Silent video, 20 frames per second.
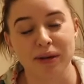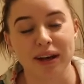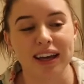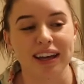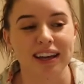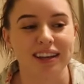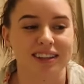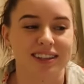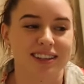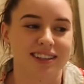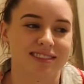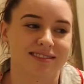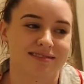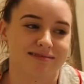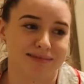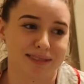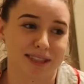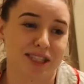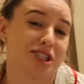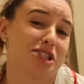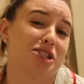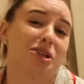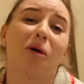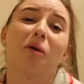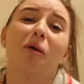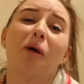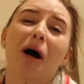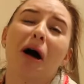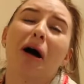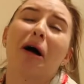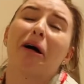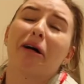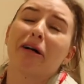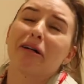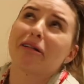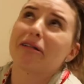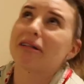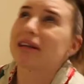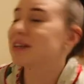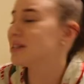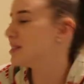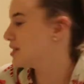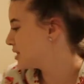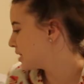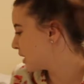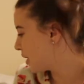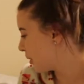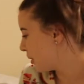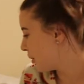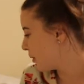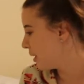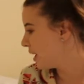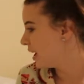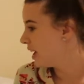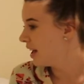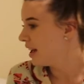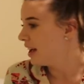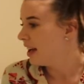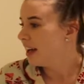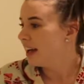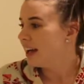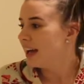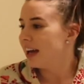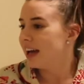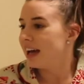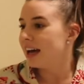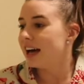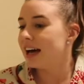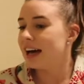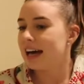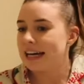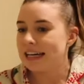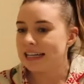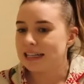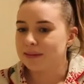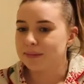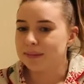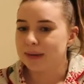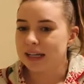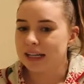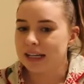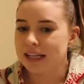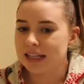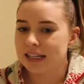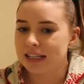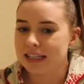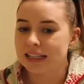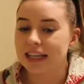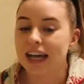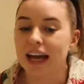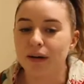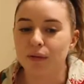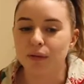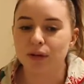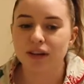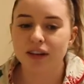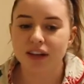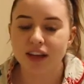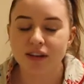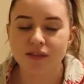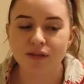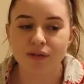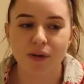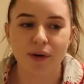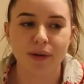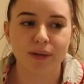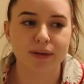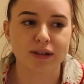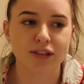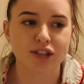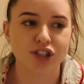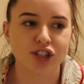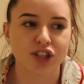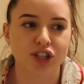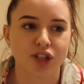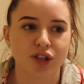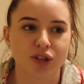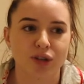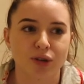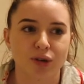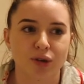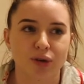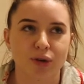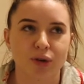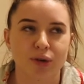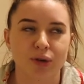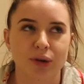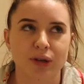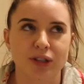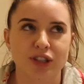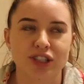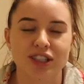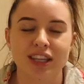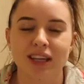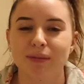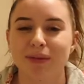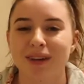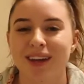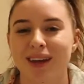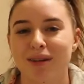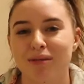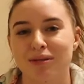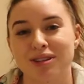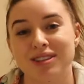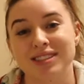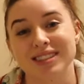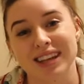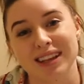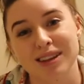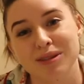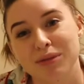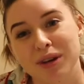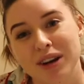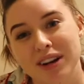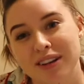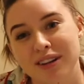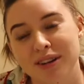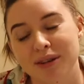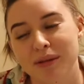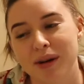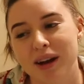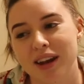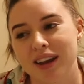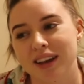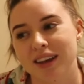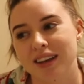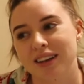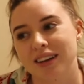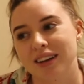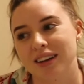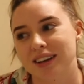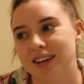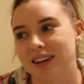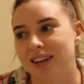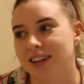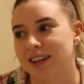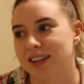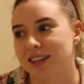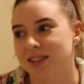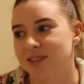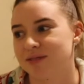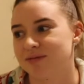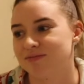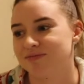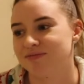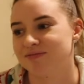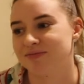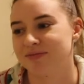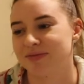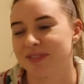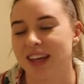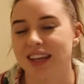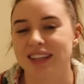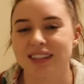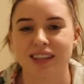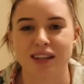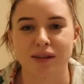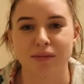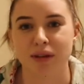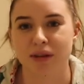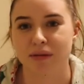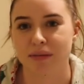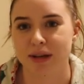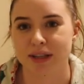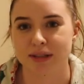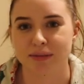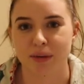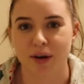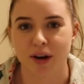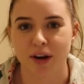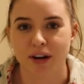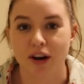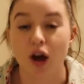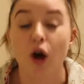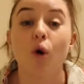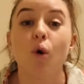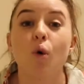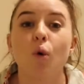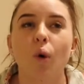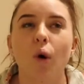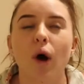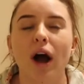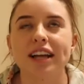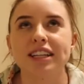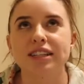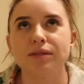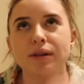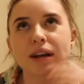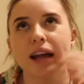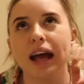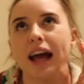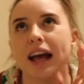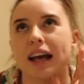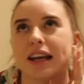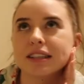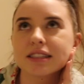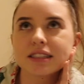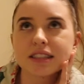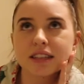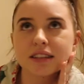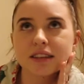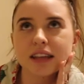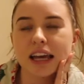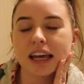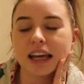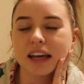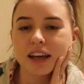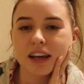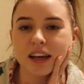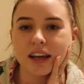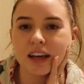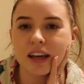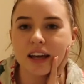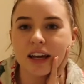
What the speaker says: but it's so hard. So yeah, we're looking forward to just like being able to celebrate on our wedding. That's gonna be the best part. Oh, I do want to ask like